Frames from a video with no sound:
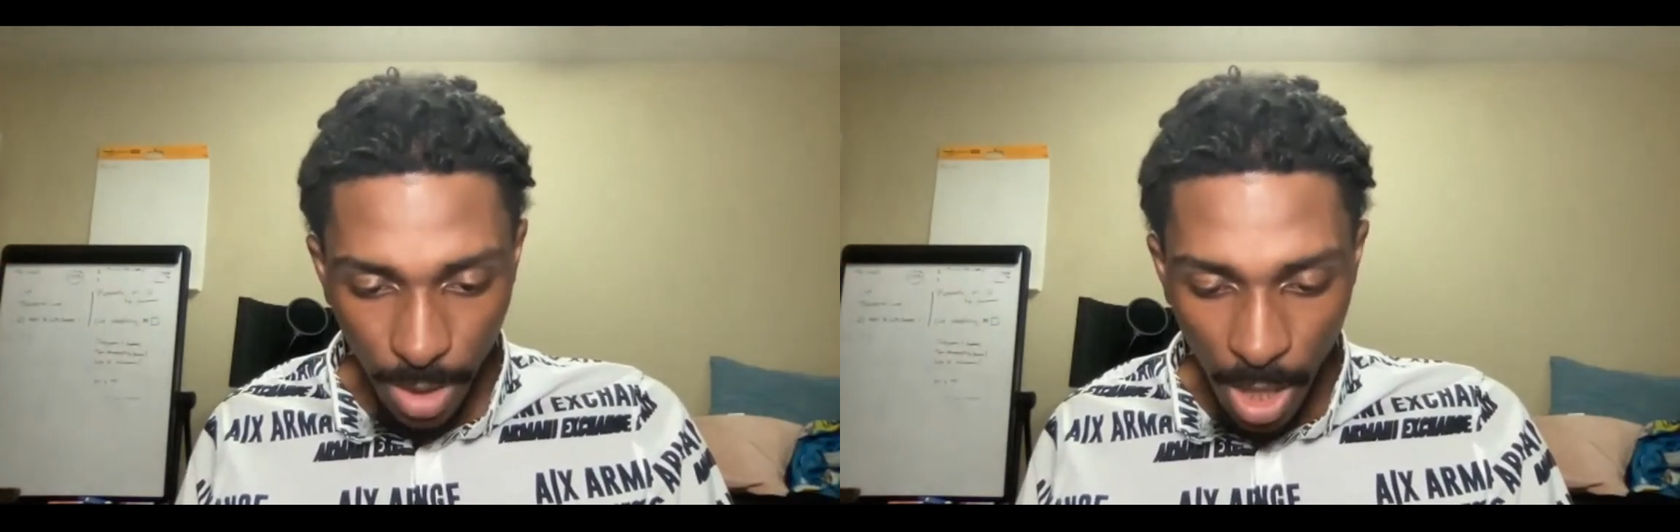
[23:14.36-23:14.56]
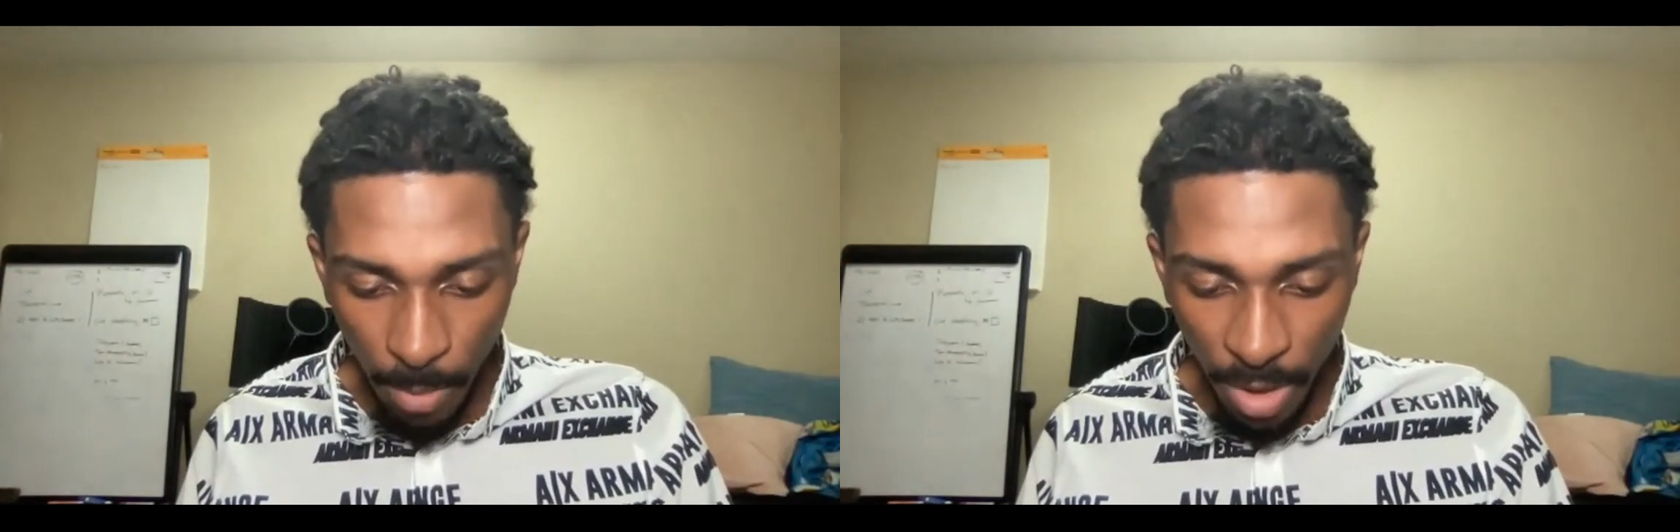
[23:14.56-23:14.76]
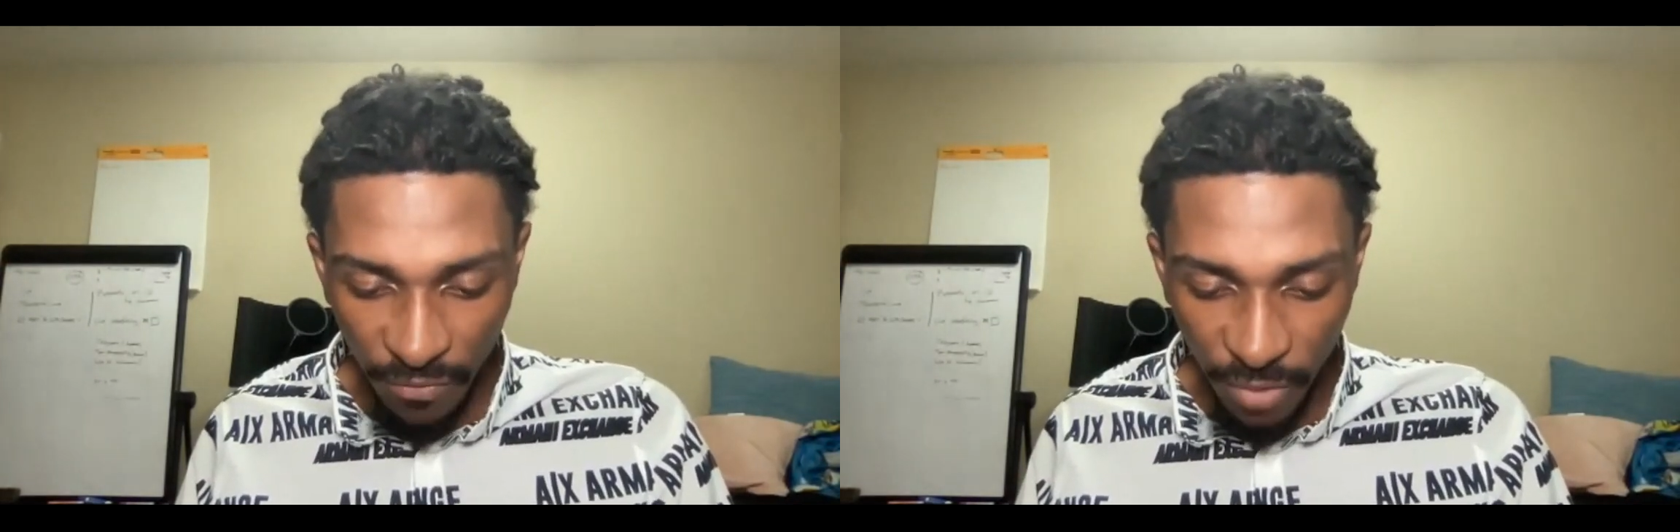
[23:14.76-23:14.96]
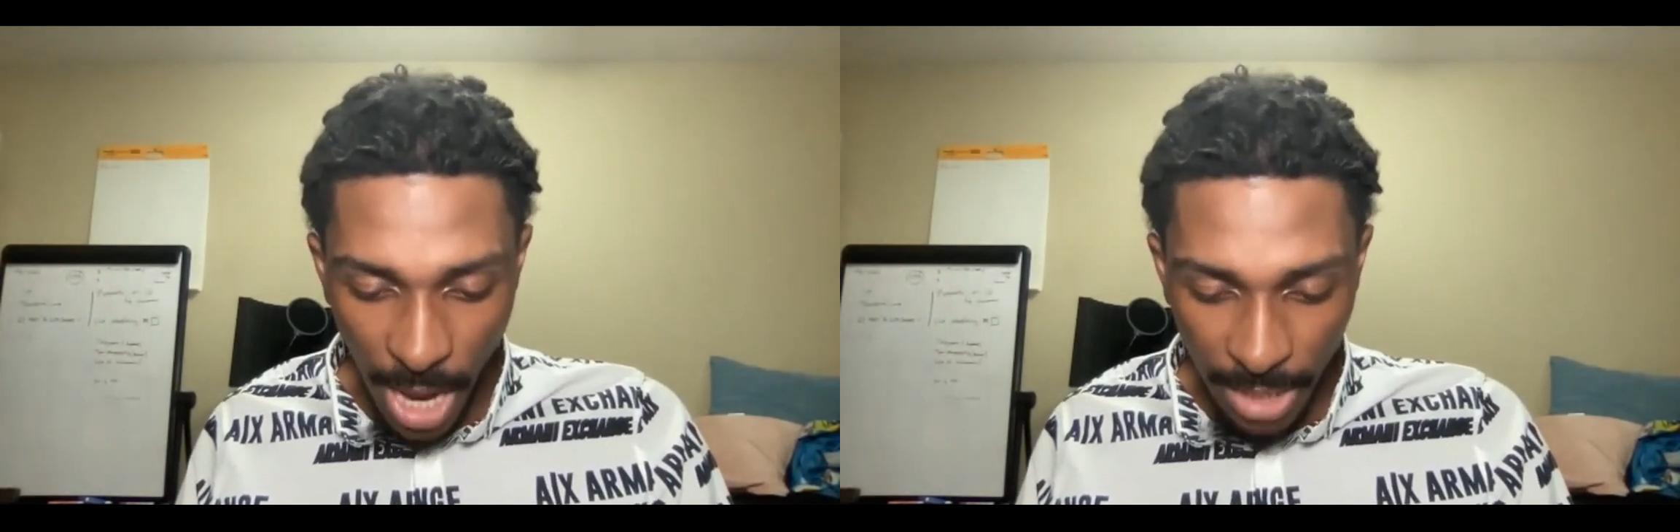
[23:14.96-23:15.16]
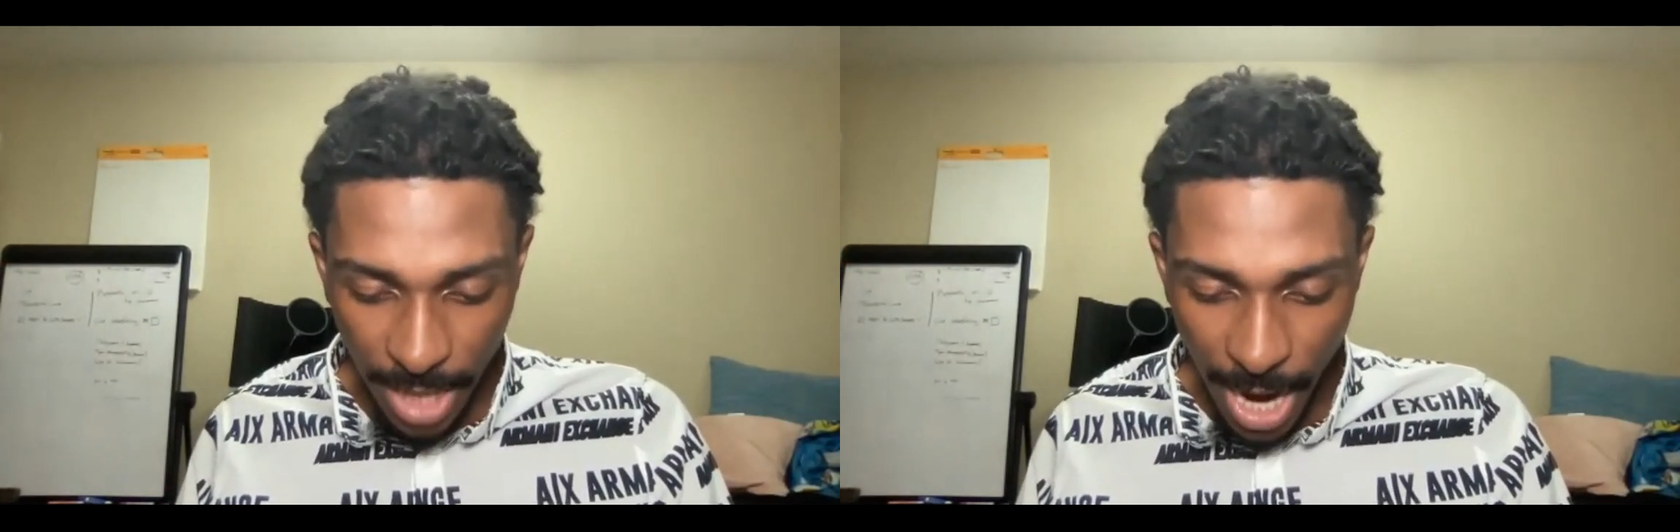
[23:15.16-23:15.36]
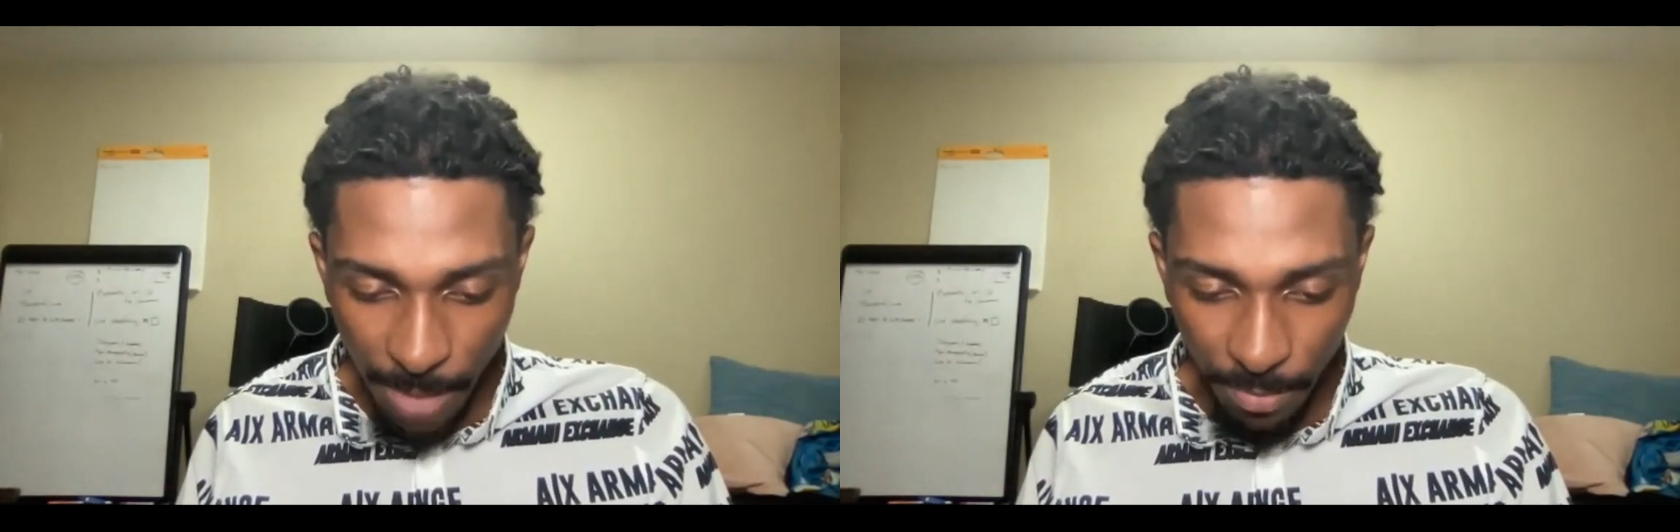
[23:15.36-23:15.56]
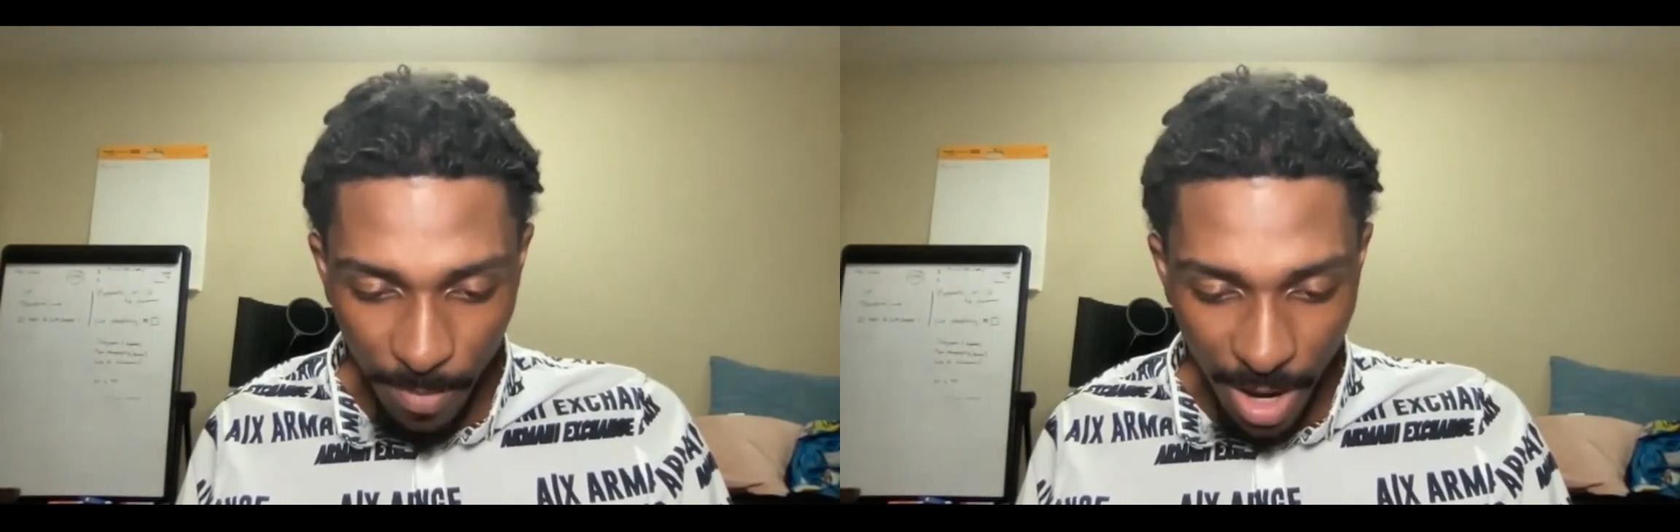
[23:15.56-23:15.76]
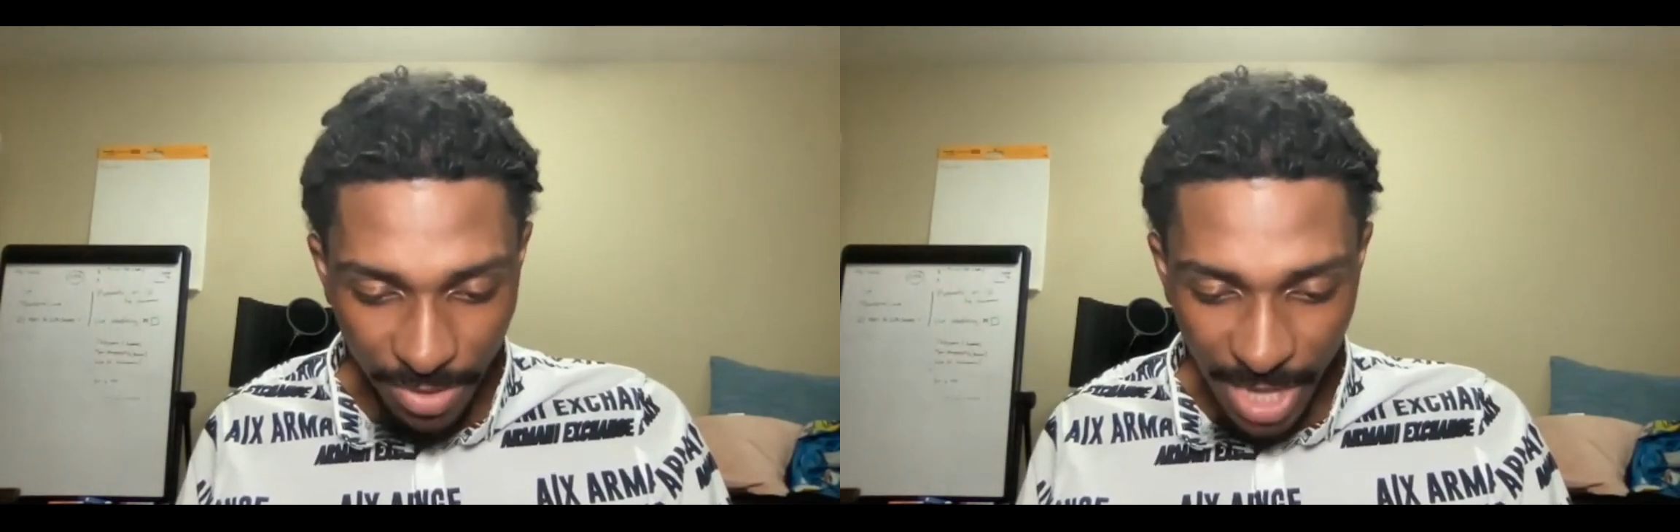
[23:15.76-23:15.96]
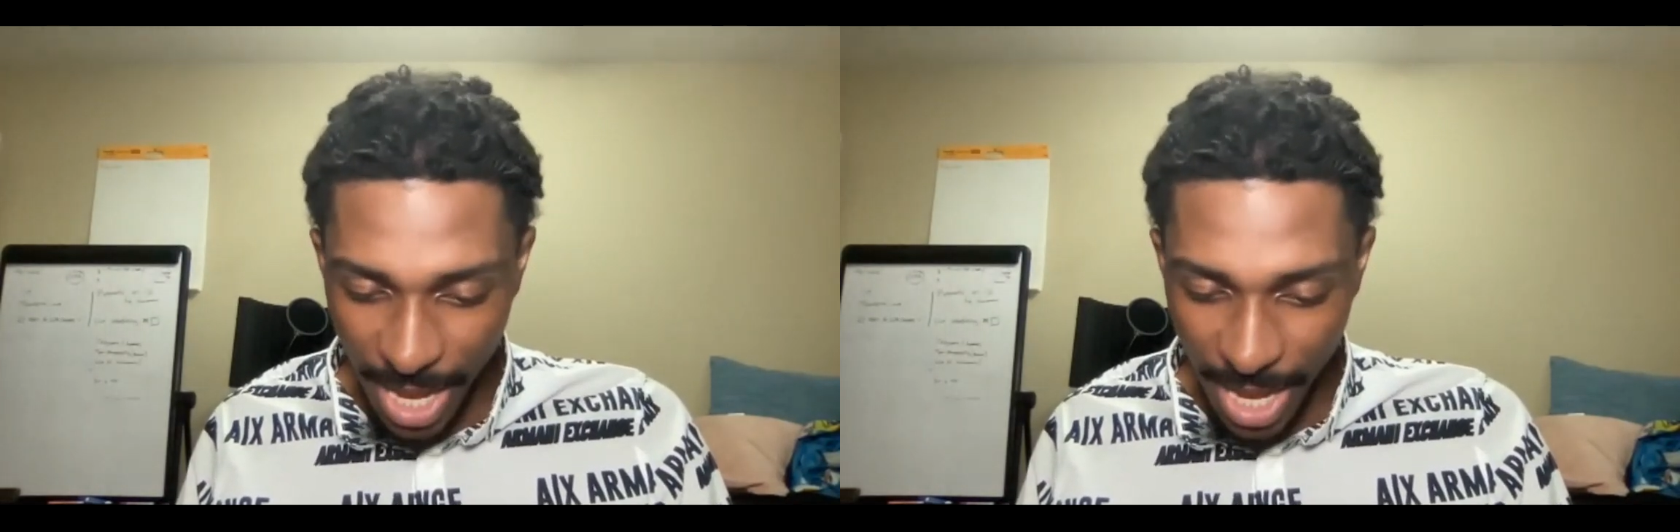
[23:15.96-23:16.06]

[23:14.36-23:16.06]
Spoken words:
But if you guys are hype about